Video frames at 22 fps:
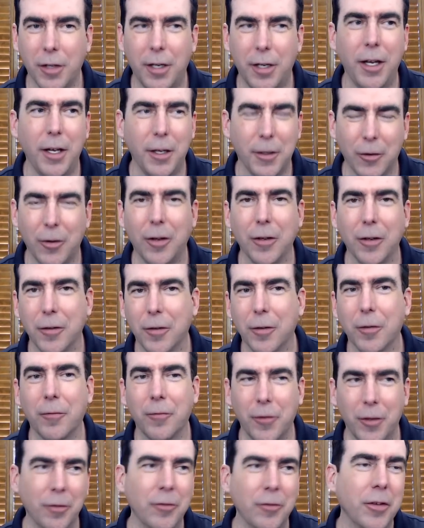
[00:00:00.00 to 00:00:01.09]
take
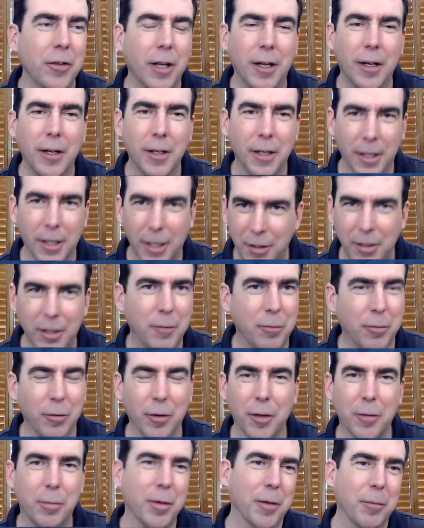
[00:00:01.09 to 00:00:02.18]
long-term views and I take
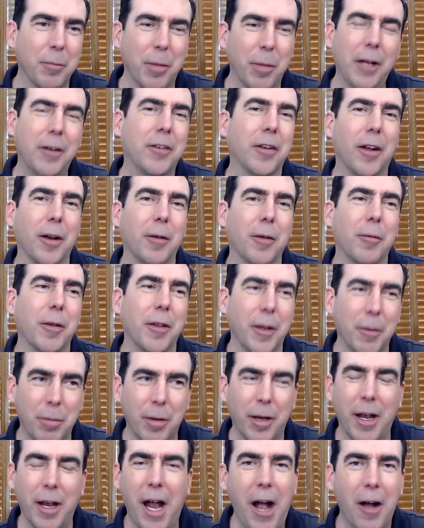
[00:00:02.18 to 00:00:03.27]
really big bets on them, and they
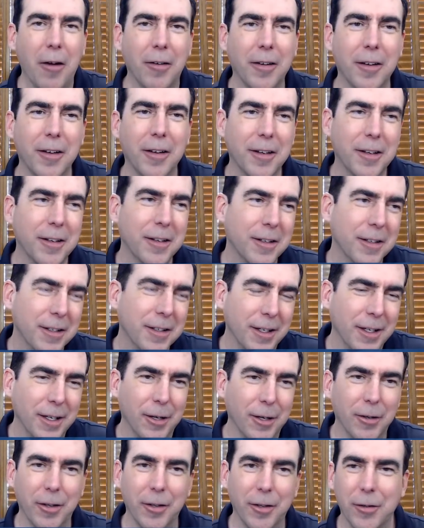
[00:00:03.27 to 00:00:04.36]
pay out. You
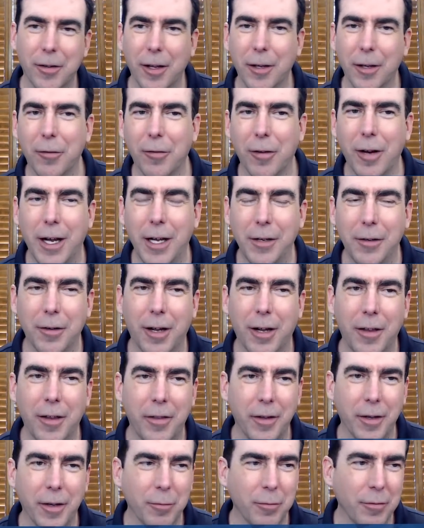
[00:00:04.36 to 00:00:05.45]
know, and so that's what I do. I
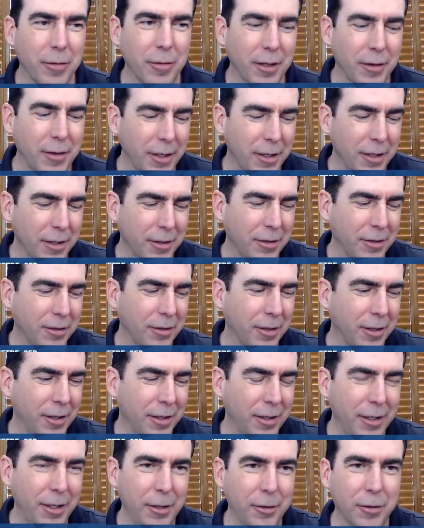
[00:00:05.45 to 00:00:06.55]
think I think it's
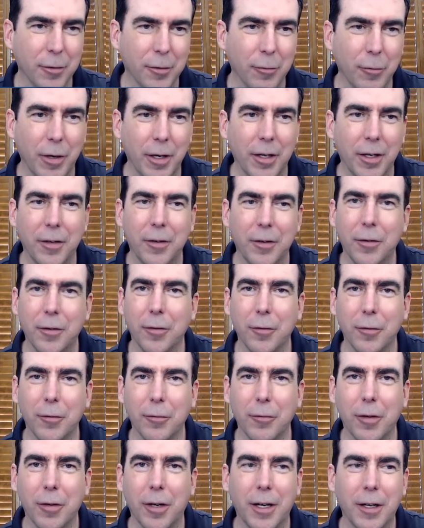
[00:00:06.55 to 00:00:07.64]
an easier way to,
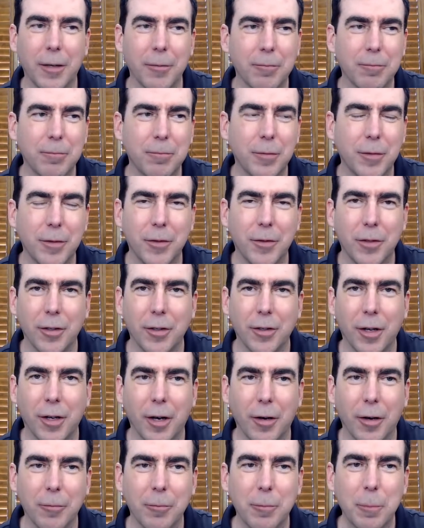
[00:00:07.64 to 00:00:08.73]
to uh, to
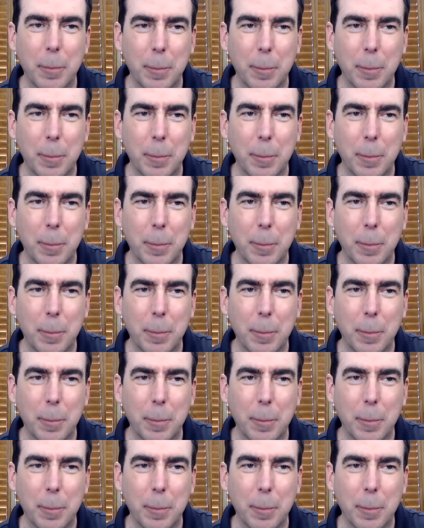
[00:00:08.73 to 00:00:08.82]
go.